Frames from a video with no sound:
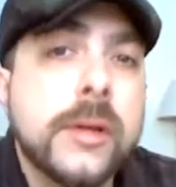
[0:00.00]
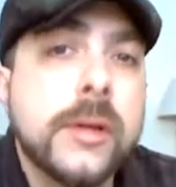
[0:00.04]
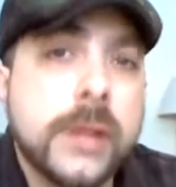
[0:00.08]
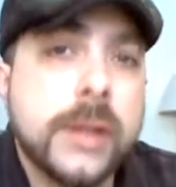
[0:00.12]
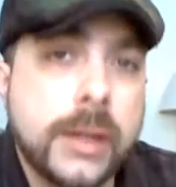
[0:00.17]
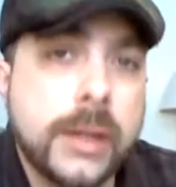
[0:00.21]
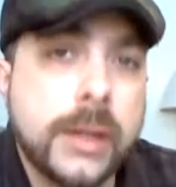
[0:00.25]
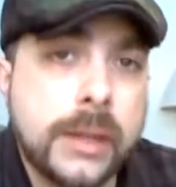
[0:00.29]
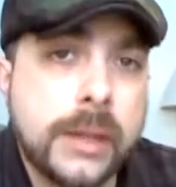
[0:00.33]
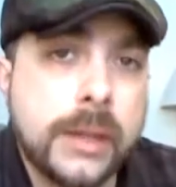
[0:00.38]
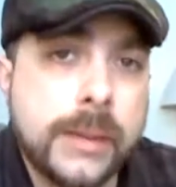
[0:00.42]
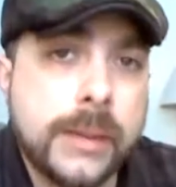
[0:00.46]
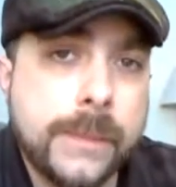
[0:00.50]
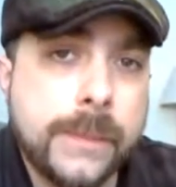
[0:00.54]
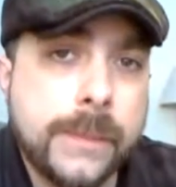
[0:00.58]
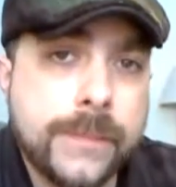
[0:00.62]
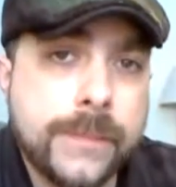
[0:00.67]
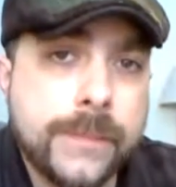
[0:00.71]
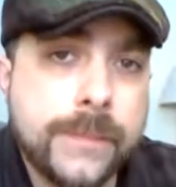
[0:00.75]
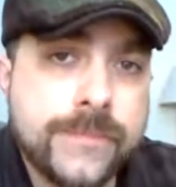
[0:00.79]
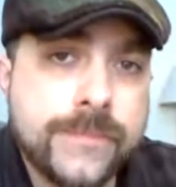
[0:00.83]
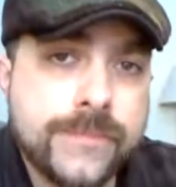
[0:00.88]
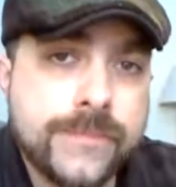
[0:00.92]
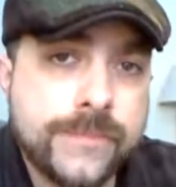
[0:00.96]

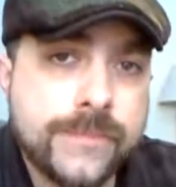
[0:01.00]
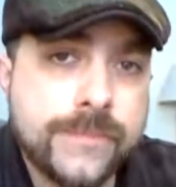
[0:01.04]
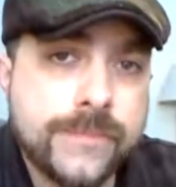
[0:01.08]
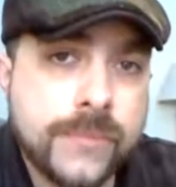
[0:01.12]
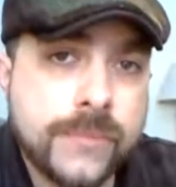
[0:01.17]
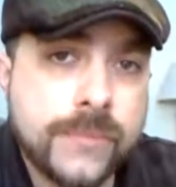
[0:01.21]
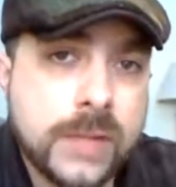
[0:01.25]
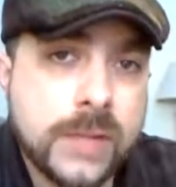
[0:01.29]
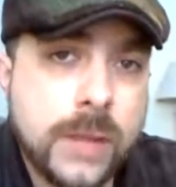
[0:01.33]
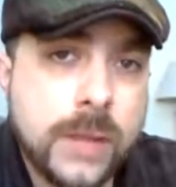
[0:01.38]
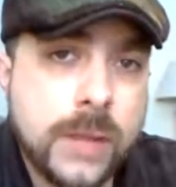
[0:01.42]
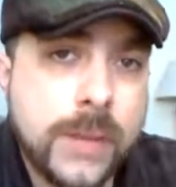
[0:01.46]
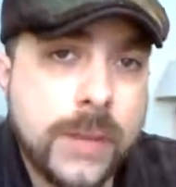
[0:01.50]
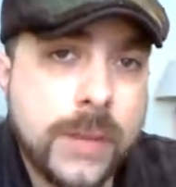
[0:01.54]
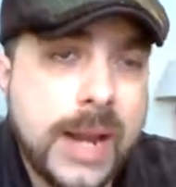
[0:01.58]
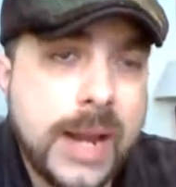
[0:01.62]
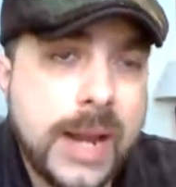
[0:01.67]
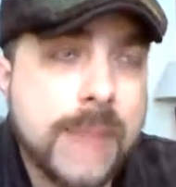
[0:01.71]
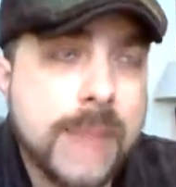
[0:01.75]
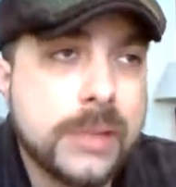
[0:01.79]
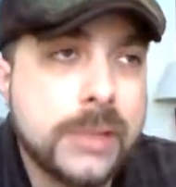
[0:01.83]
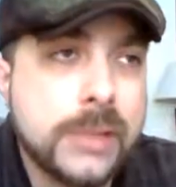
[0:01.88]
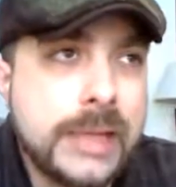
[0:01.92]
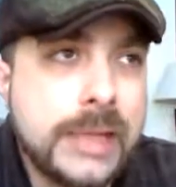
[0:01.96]
But
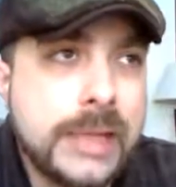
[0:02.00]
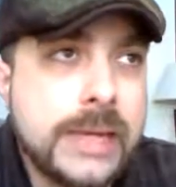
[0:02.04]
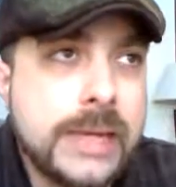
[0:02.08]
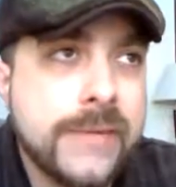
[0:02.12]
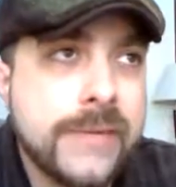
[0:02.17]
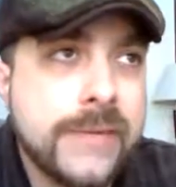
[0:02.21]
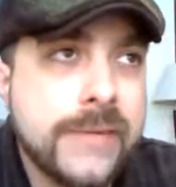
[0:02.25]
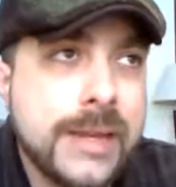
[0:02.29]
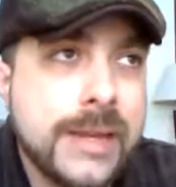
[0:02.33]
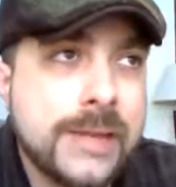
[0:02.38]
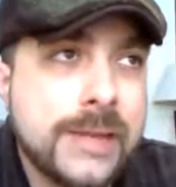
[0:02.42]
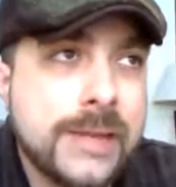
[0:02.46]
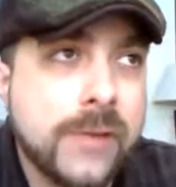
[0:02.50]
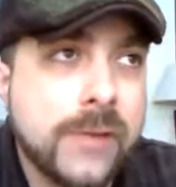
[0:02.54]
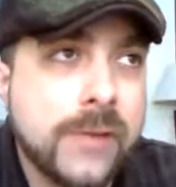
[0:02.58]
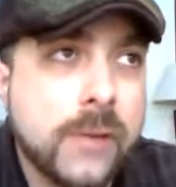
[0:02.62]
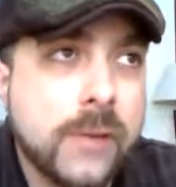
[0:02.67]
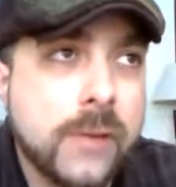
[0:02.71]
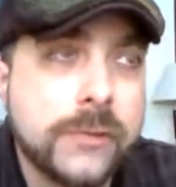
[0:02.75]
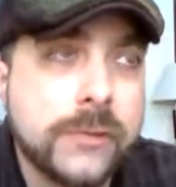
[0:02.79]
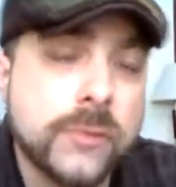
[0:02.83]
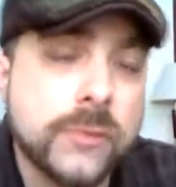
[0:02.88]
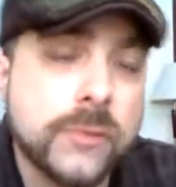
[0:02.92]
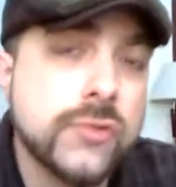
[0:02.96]
I believe it is
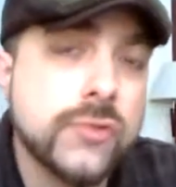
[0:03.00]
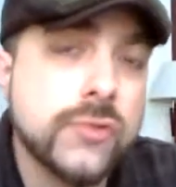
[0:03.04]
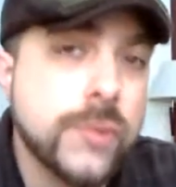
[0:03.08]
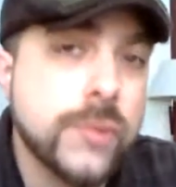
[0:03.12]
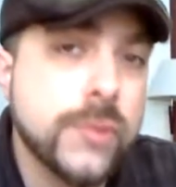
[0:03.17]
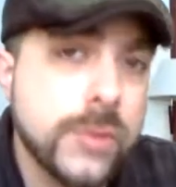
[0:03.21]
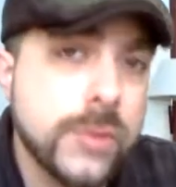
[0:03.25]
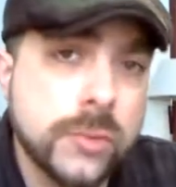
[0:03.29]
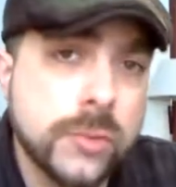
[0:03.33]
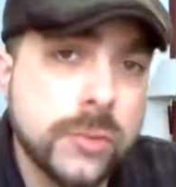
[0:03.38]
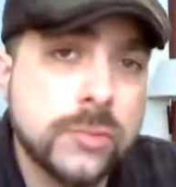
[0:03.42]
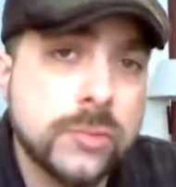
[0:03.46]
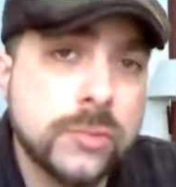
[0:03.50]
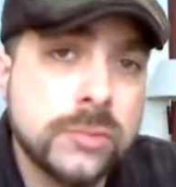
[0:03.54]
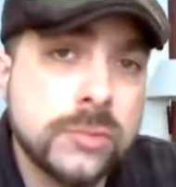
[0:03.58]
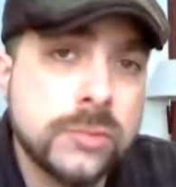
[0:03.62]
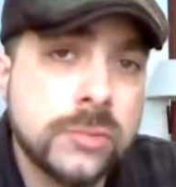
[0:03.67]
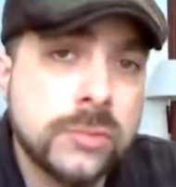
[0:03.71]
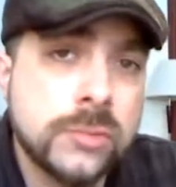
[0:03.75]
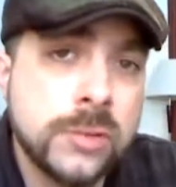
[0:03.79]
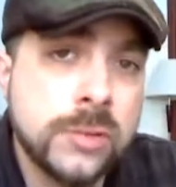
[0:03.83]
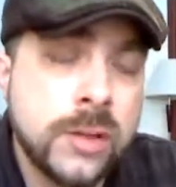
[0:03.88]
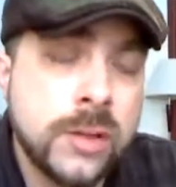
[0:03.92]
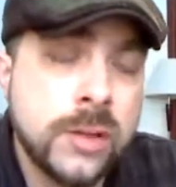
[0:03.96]
also true,
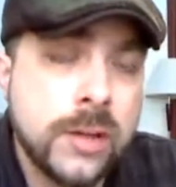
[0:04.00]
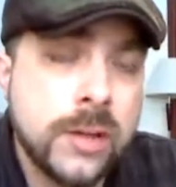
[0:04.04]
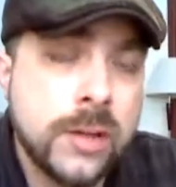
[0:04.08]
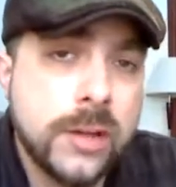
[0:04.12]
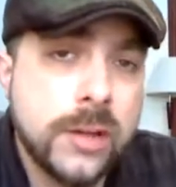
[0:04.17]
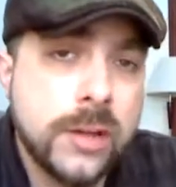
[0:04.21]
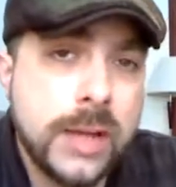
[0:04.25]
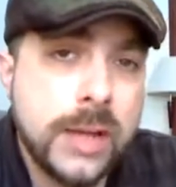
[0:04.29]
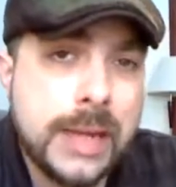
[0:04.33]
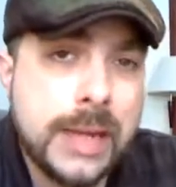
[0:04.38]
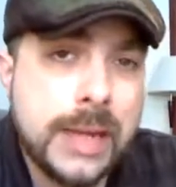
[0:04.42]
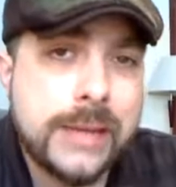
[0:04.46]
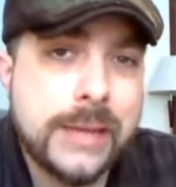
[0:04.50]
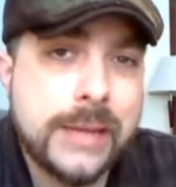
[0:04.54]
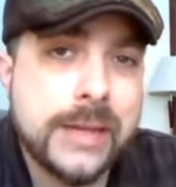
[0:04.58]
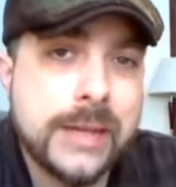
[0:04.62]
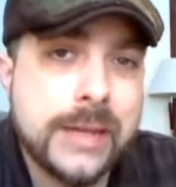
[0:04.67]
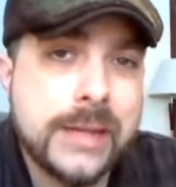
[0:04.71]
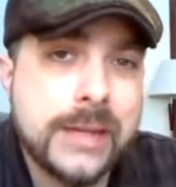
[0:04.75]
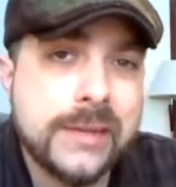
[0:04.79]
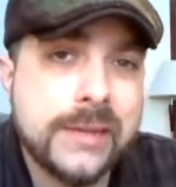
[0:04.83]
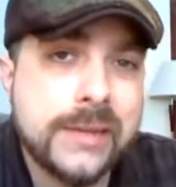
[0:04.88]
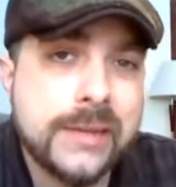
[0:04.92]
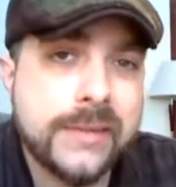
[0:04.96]
and
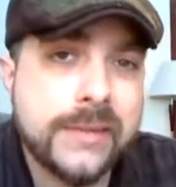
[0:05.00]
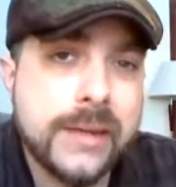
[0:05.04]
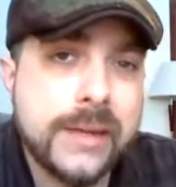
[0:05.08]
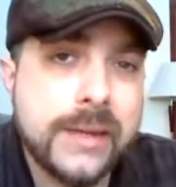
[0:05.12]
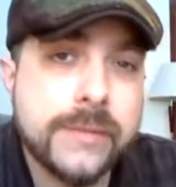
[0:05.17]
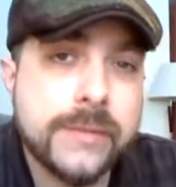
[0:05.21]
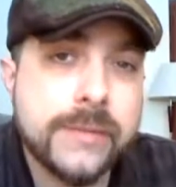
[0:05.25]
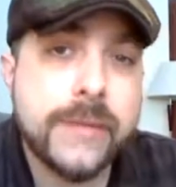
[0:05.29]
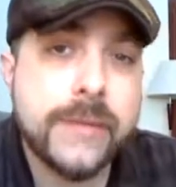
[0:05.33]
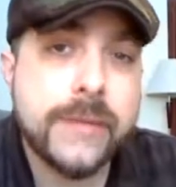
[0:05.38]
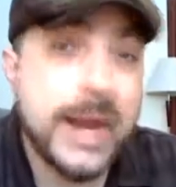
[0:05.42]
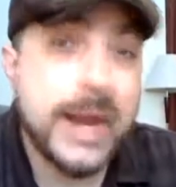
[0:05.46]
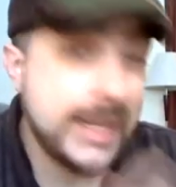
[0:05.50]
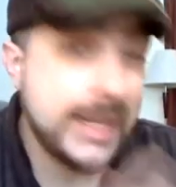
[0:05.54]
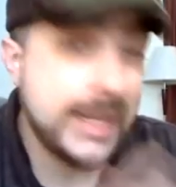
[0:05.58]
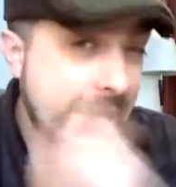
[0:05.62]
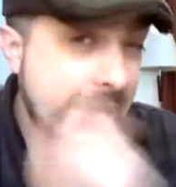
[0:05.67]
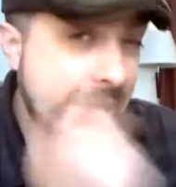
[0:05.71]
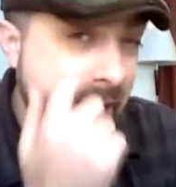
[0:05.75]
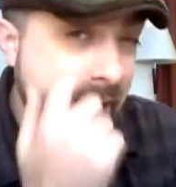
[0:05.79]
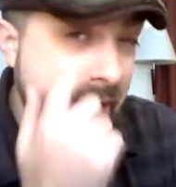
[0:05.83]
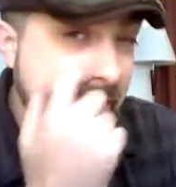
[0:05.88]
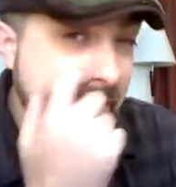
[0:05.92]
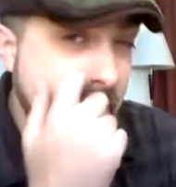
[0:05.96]
that instead of fighting
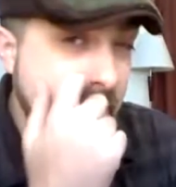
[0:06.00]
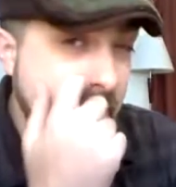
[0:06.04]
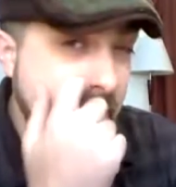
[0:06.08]
against